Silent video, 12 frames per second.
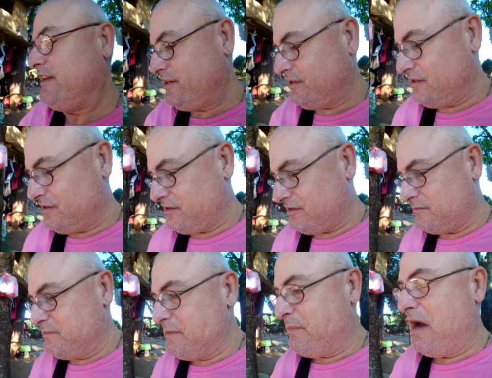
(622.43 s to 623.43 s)
little
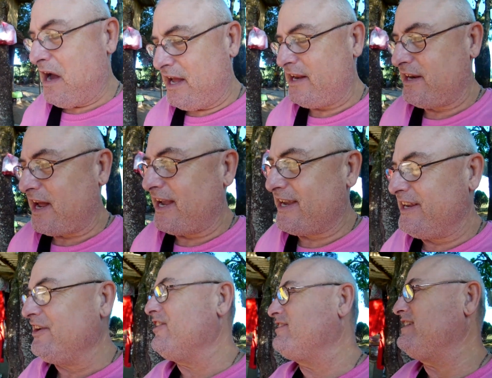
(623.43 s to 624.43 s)
Mipa hut, I can
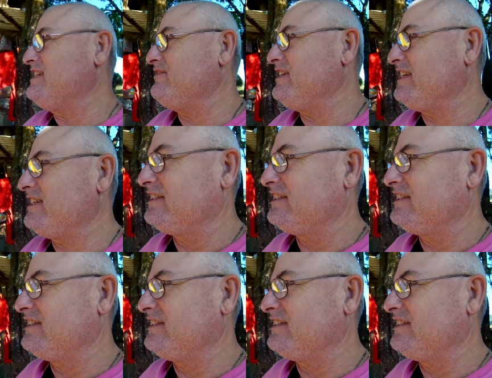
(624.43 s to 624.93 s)
hear a TV.